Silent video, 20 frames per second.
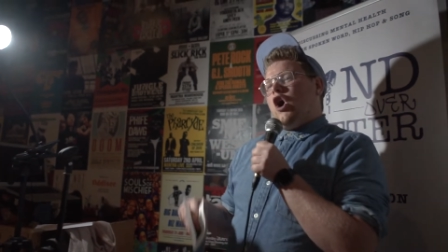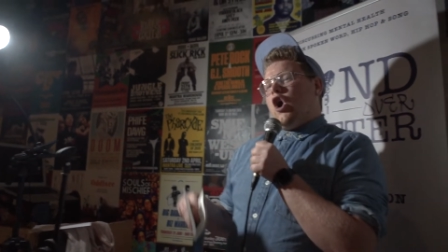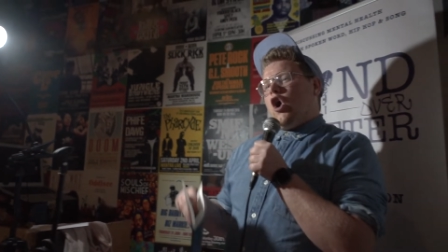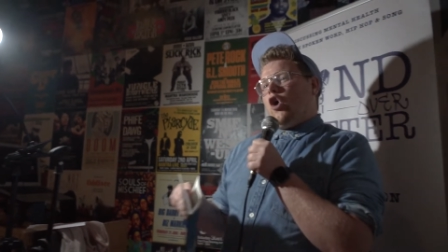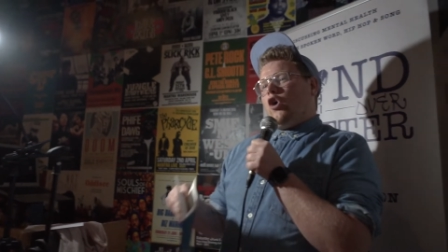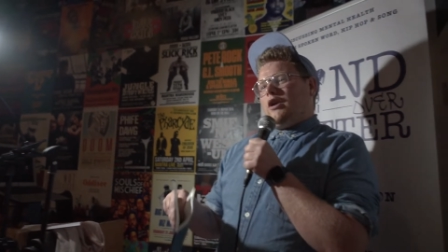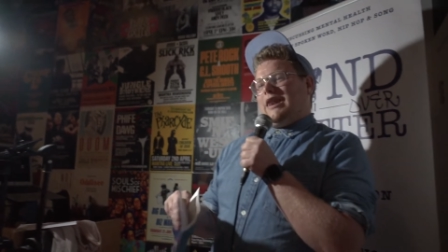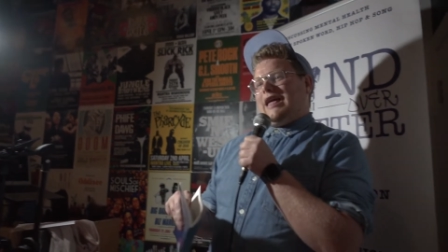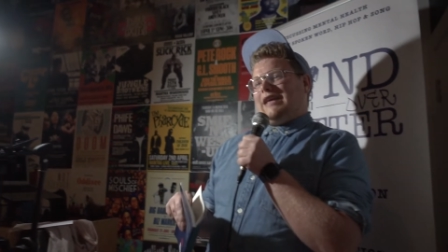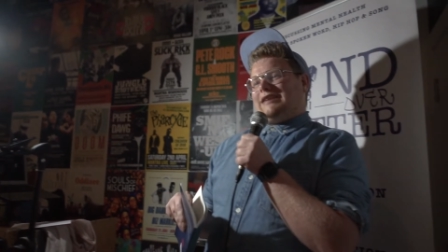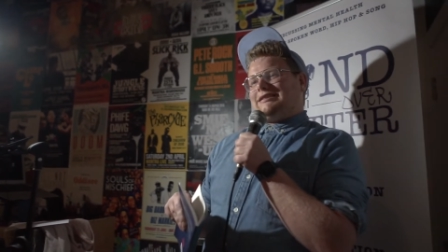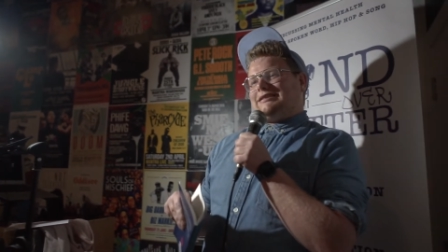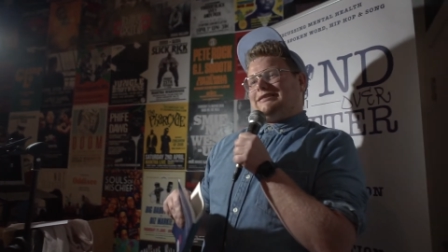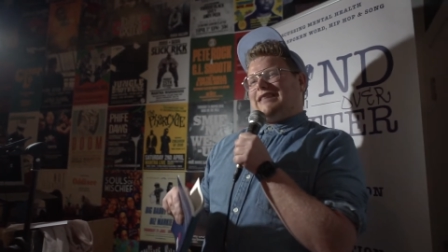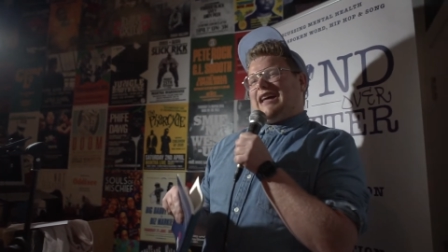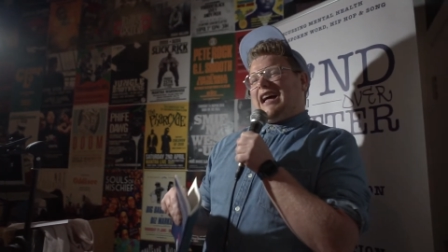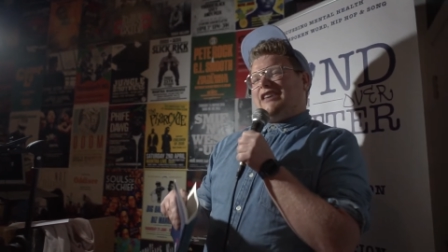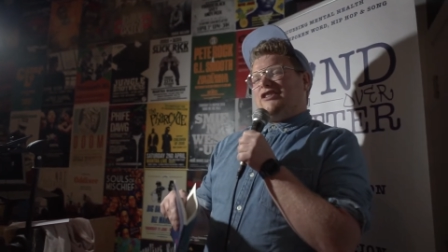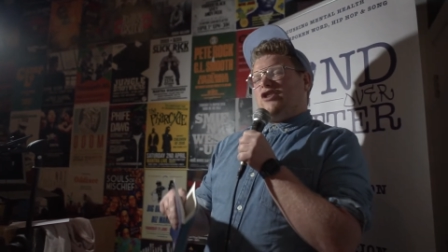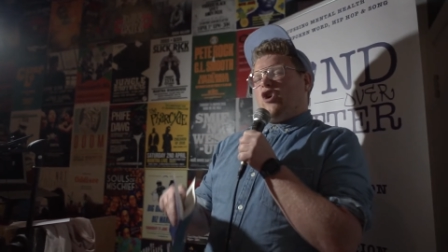or less
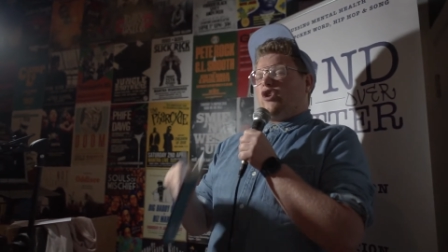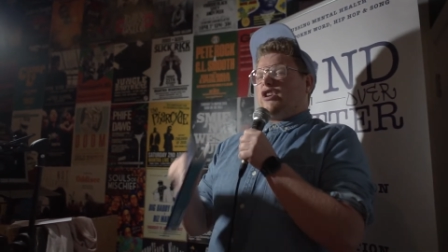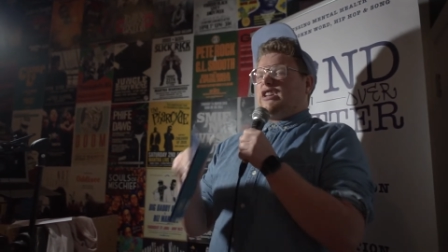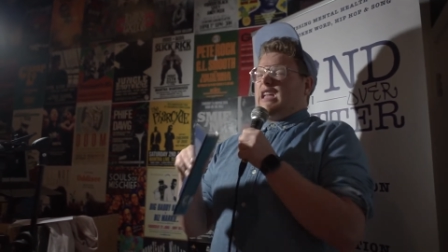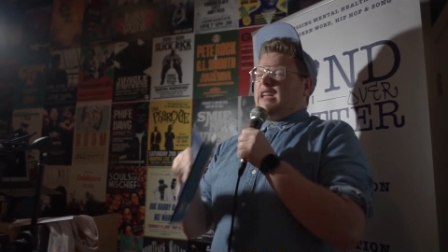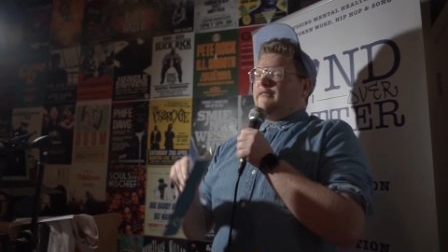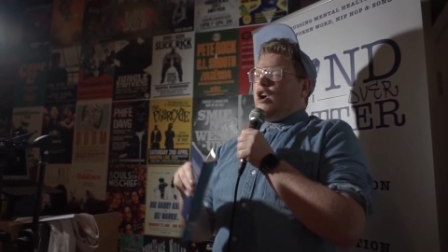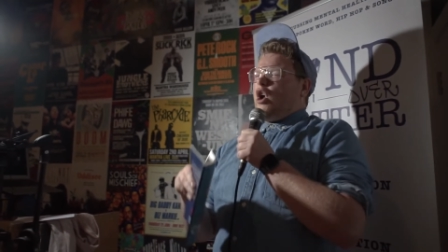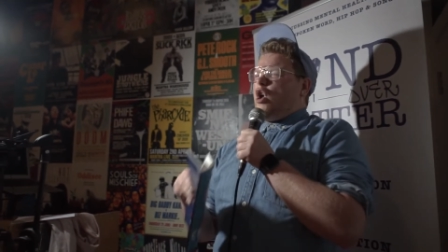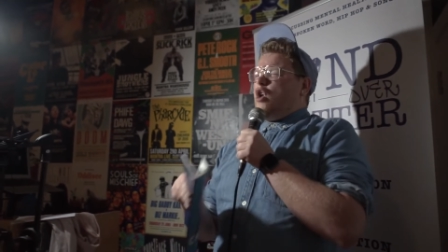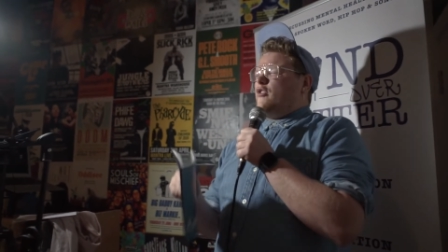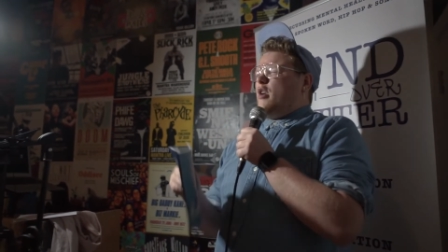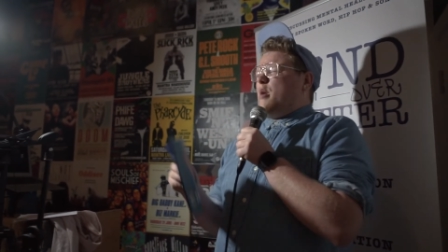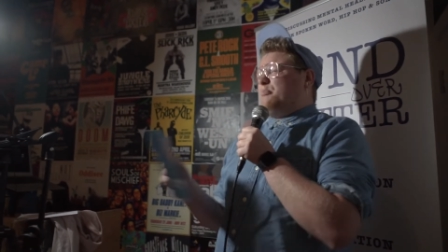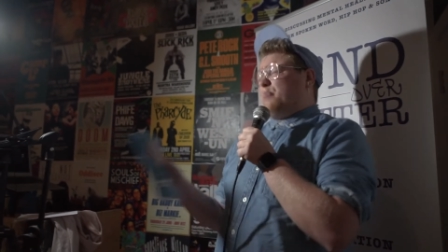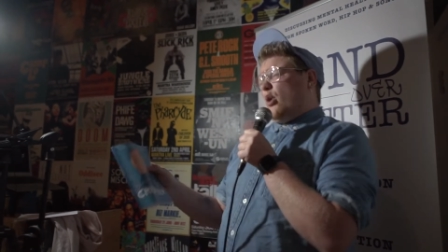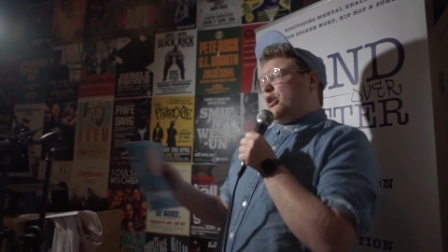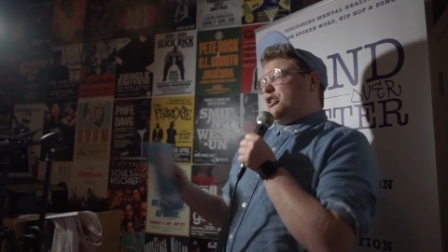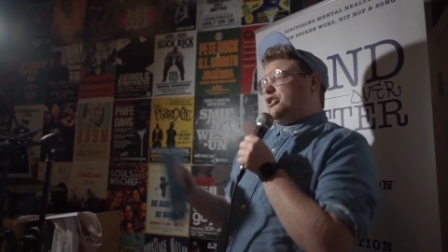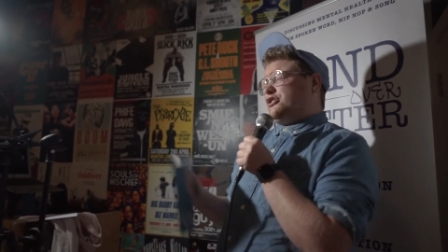than, or give over,
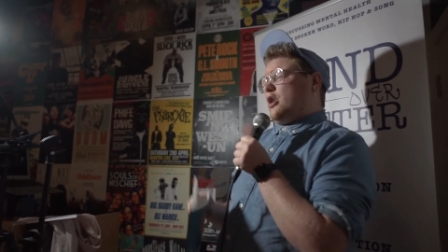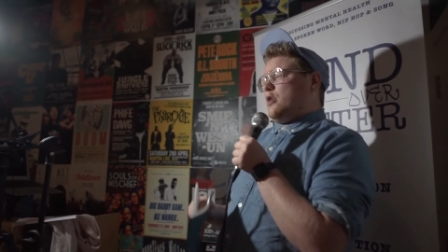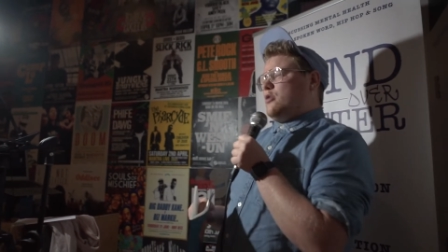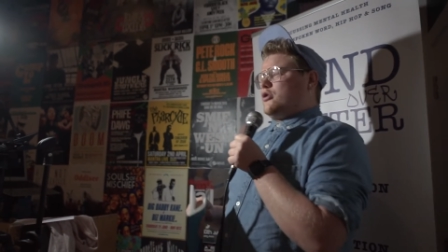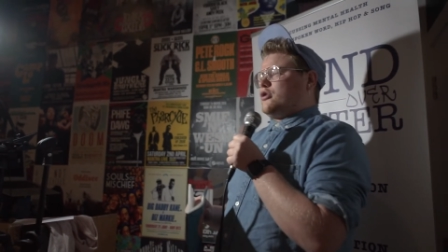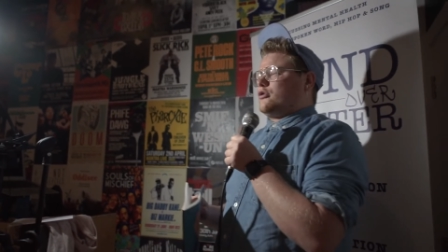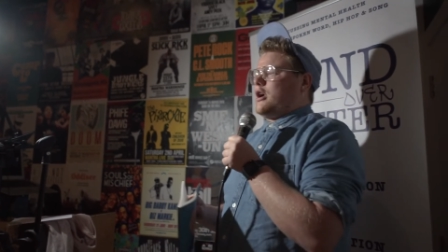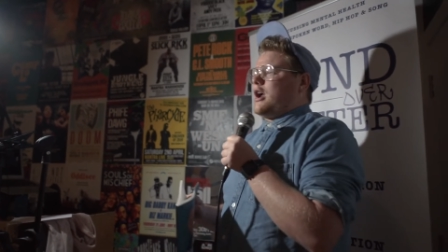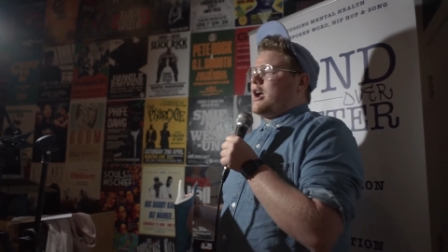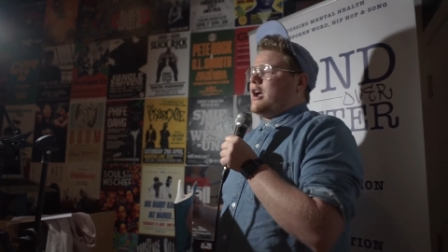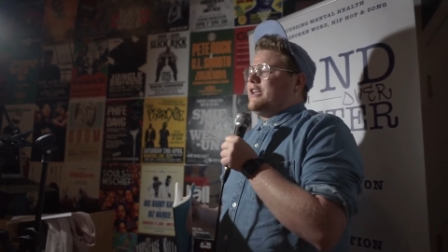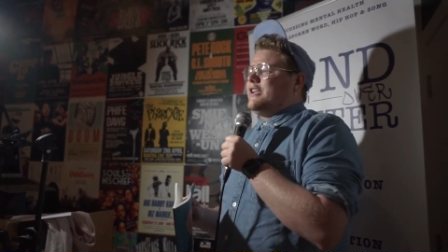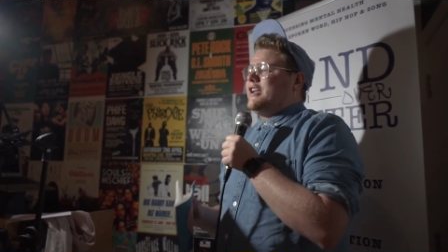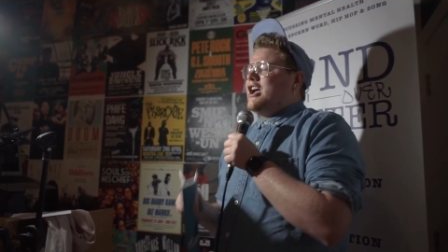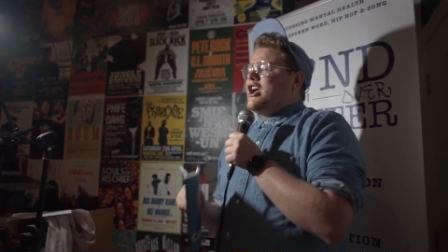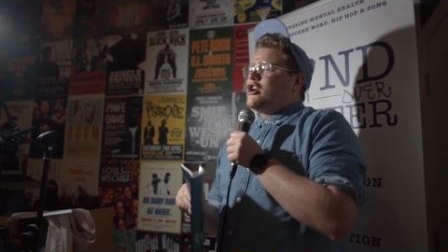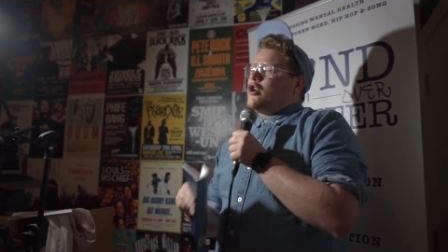boys don't cry,